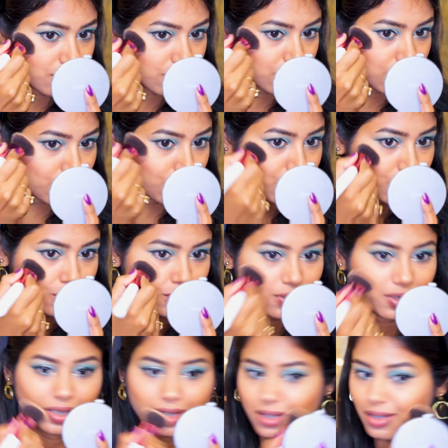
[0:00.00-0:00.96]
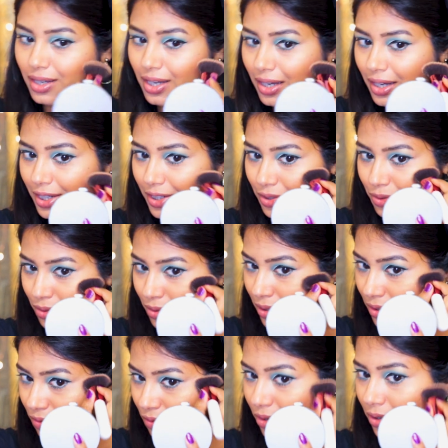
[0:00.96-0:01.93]
so I do
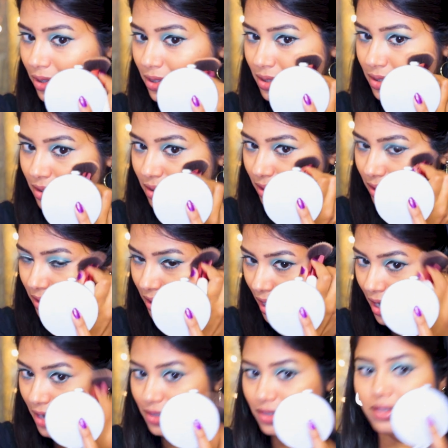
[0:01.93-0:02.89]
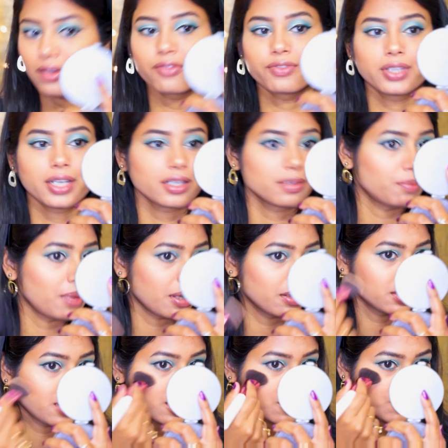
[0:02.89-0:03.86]
not want
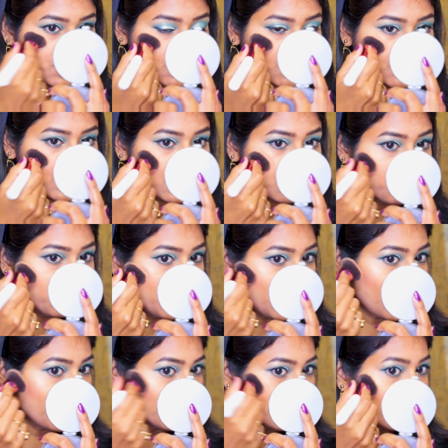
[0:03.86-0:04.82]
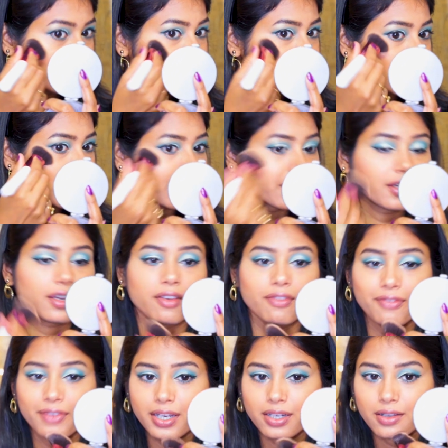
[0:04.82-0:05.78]
that much of that blinding or chunky
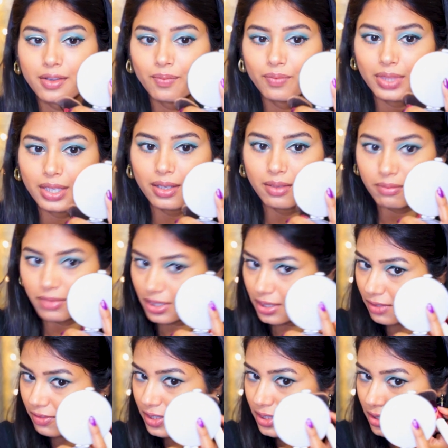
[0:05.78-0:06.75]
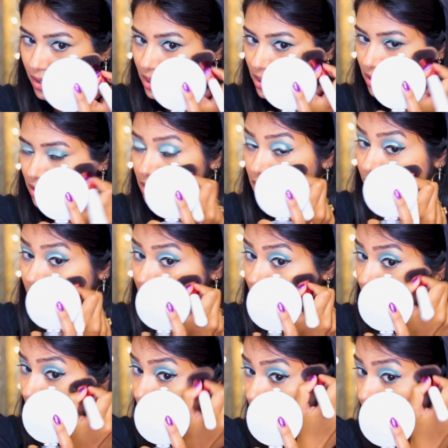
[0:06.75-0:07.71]
effect. But nevertheless, this is a
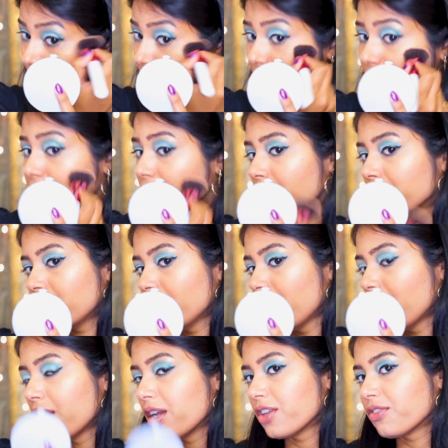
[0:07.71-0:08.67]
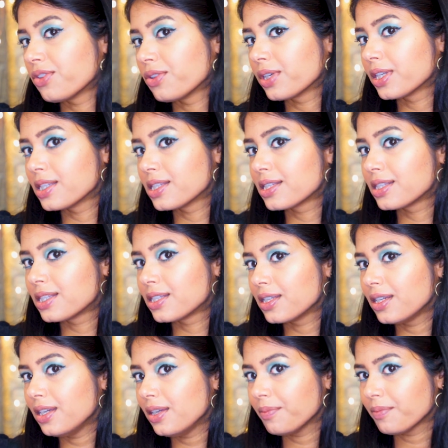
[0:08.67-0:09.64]
really good highlighter. If you can
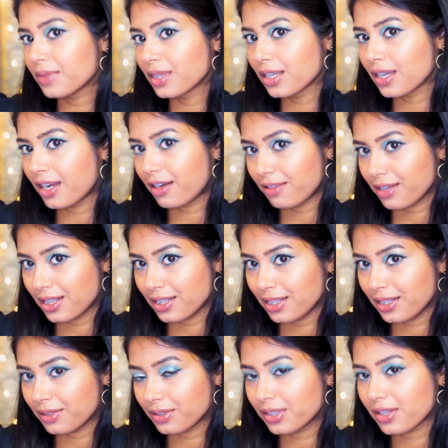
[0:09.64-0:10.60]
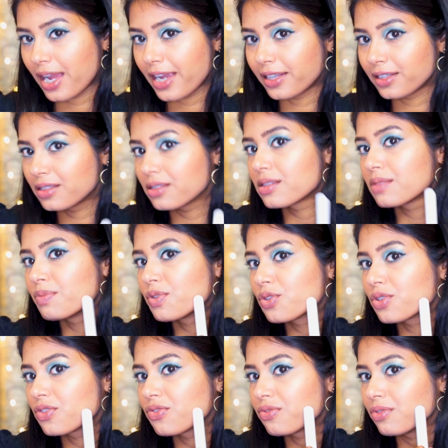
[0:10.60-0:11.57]
see, I really like this
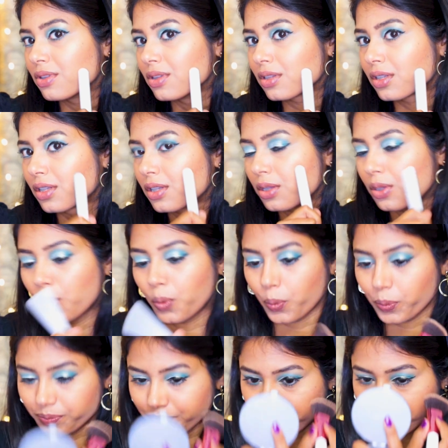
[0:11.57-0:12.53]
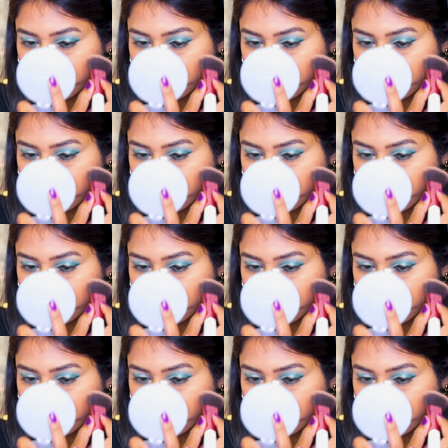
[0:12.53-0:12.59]
beautiful glow.